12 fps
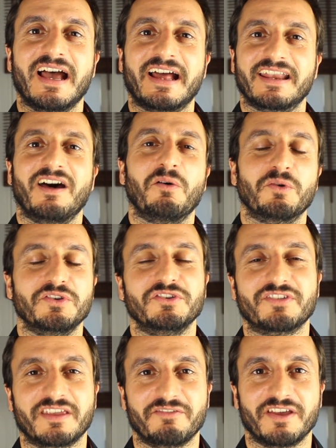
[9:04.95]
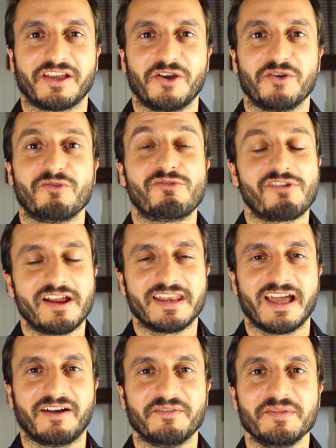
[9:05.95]
And I want you to give it a go right
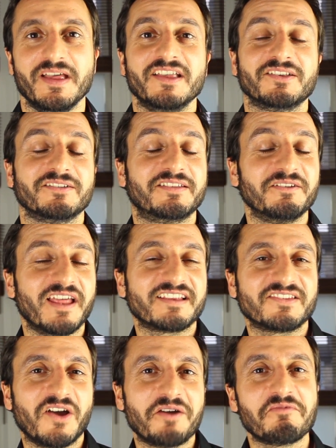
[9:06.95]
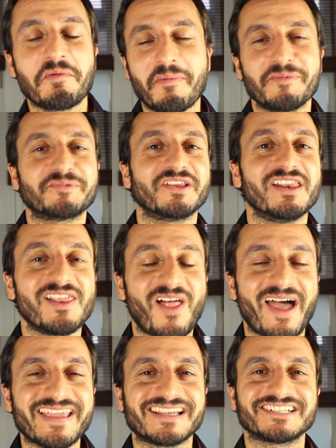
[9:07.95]
now. So until next time, remember to
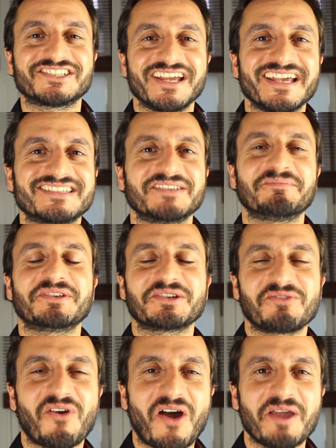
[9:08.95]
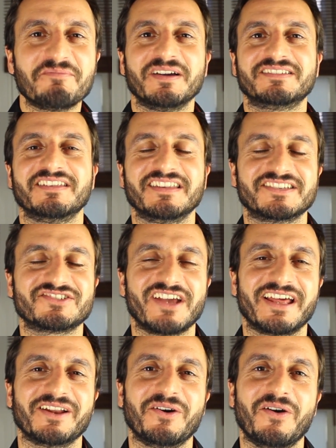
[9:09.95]
like, share, subscribe to this
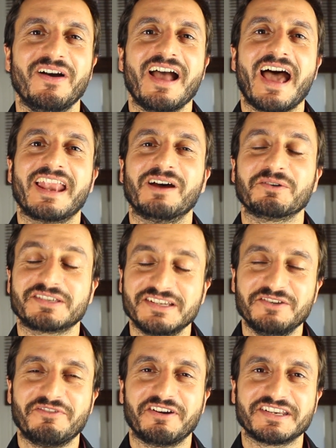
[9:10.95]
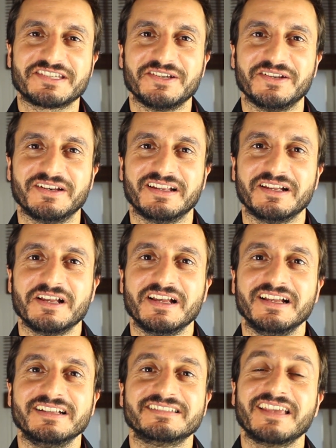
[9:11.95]
channel, and I will see you very soon.
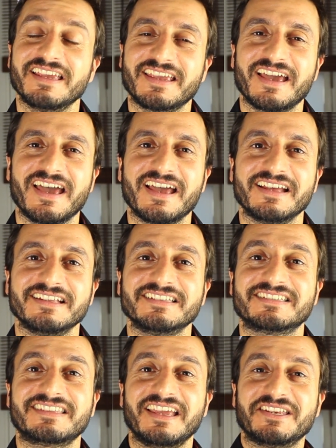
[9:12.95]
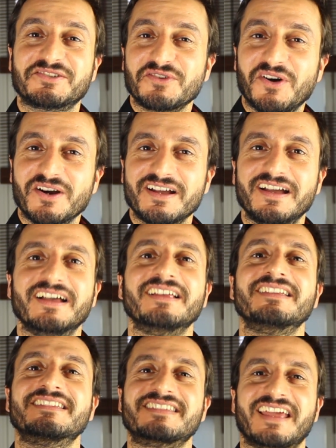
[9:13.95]
Take care, stay strong,
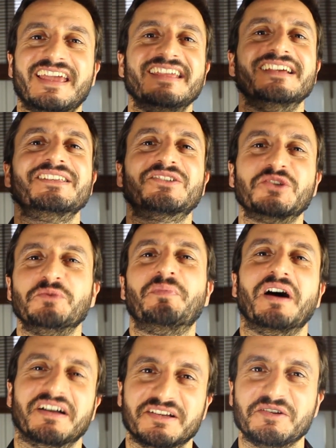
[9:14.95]
stay super.